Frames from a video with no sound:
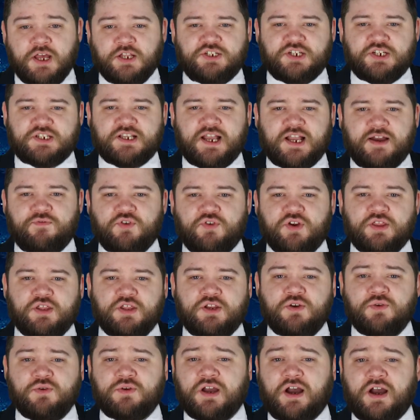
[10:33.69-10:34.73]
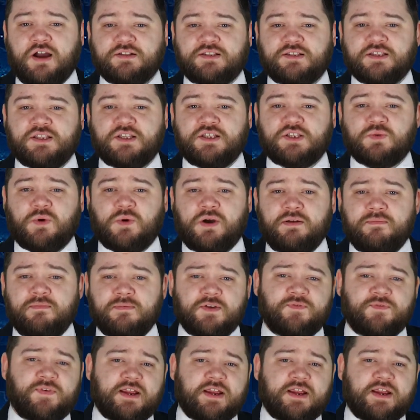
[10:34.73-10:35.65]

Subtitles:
Just covering the new cards in this one. The